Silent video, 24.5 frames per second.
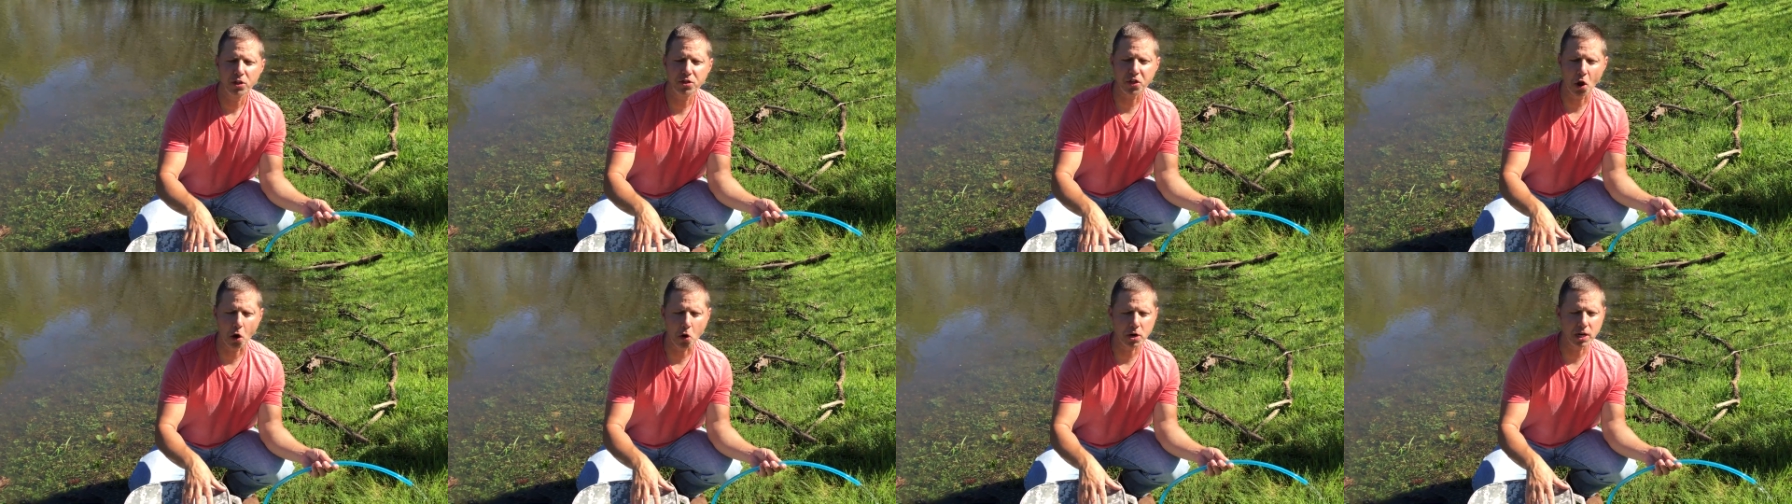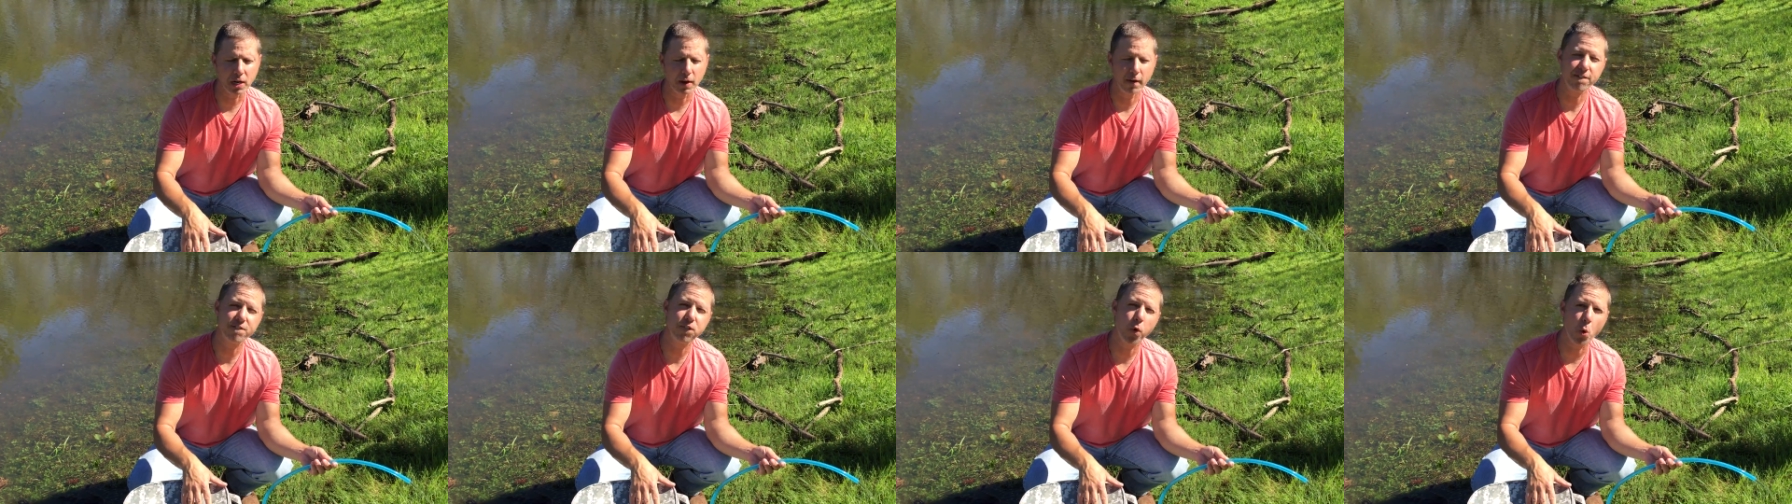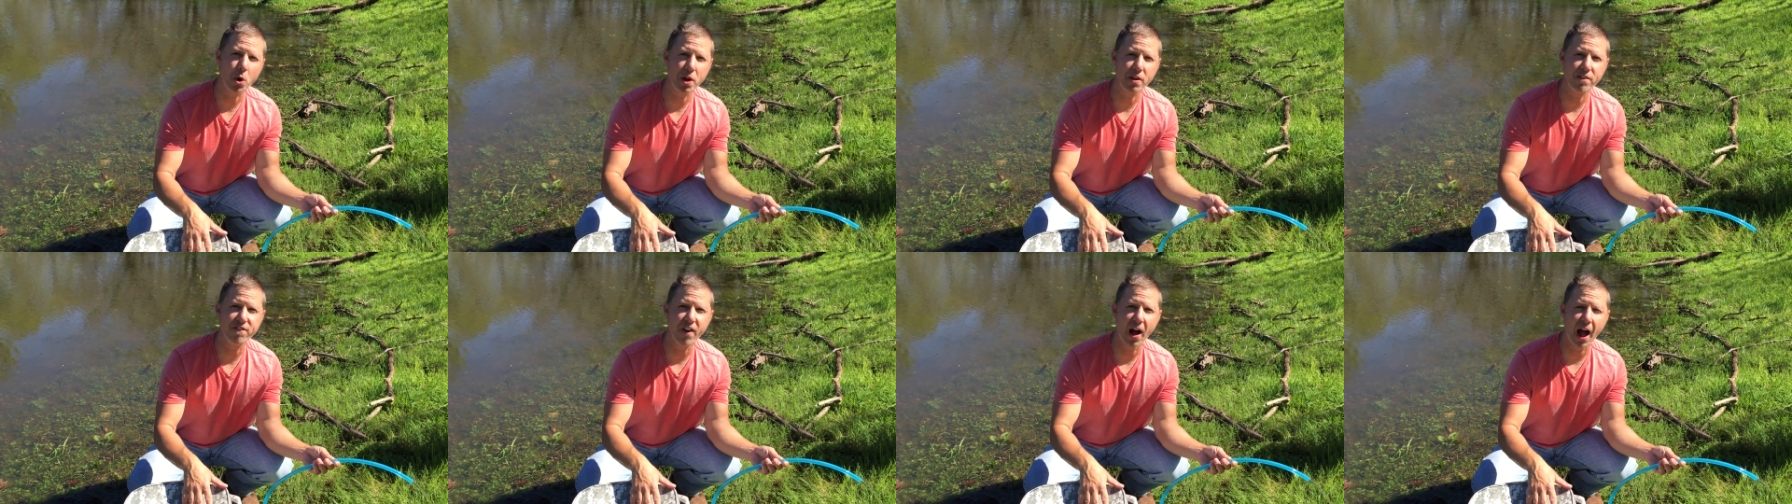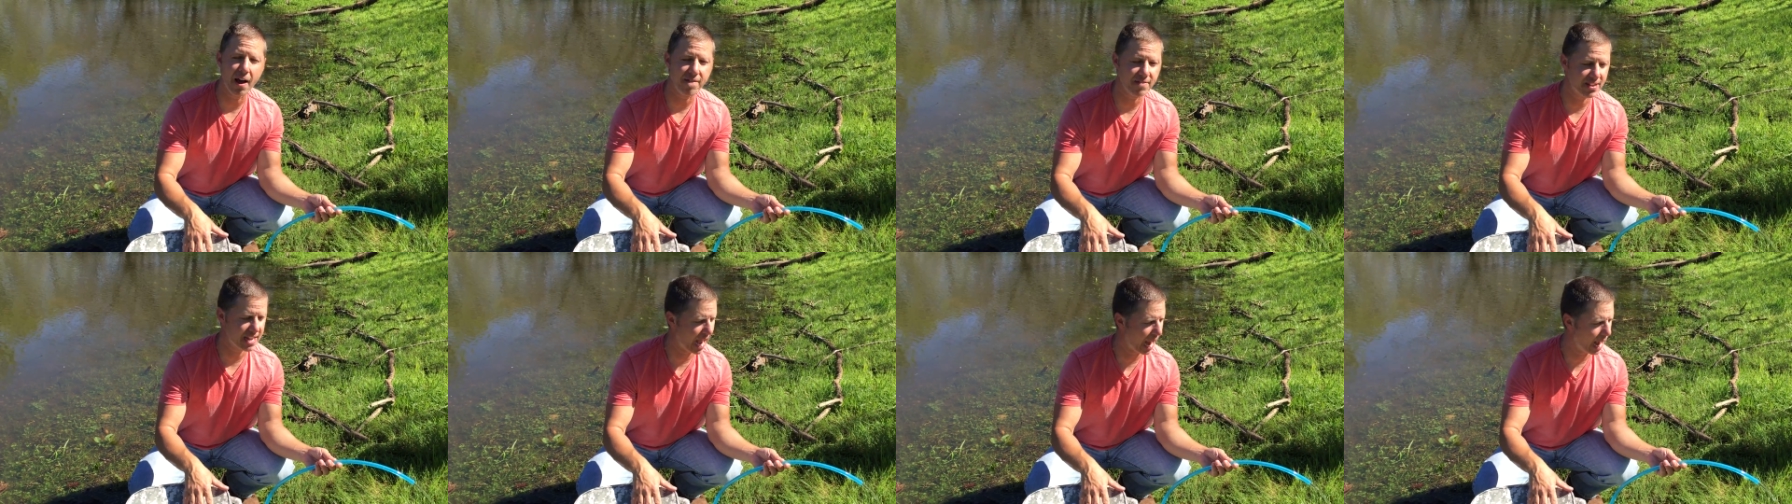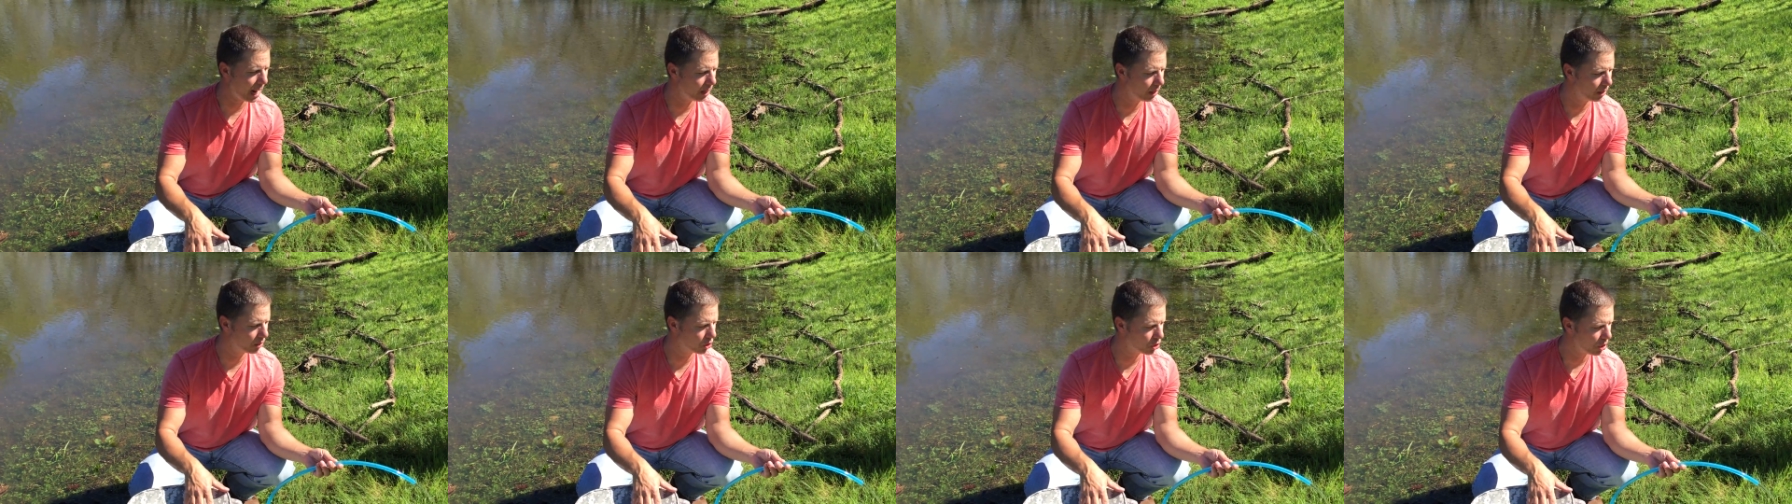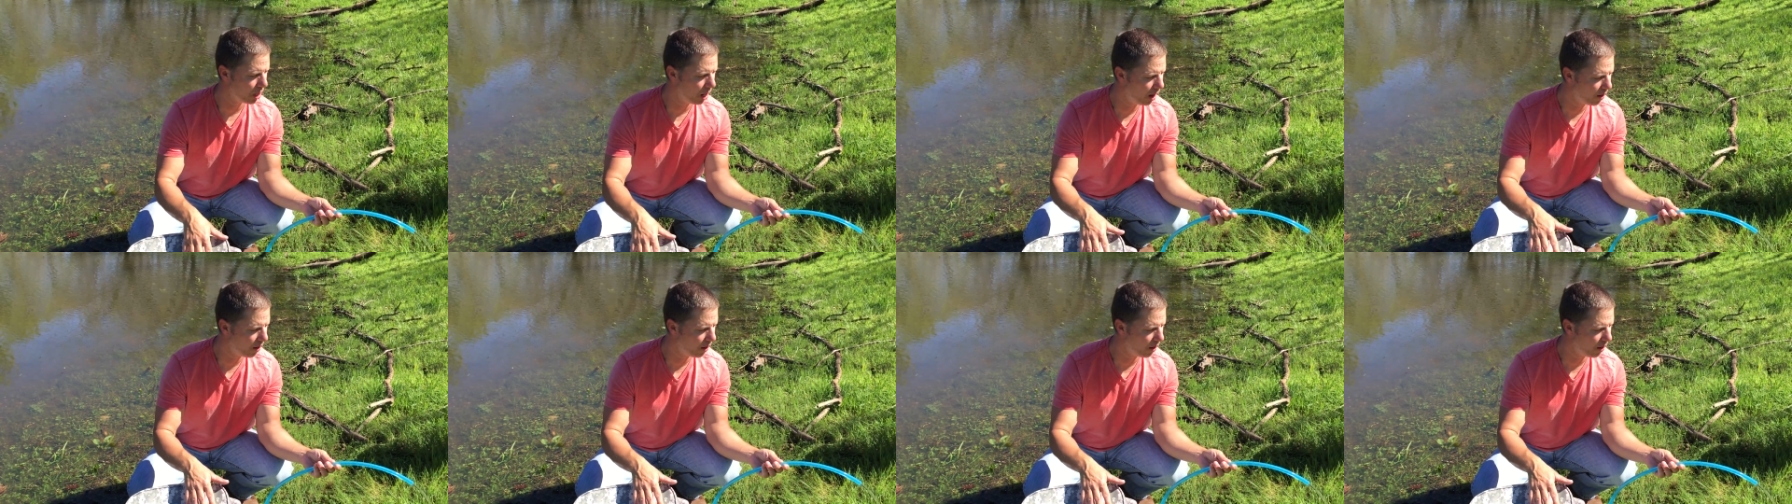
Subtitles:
30 to 45 gallons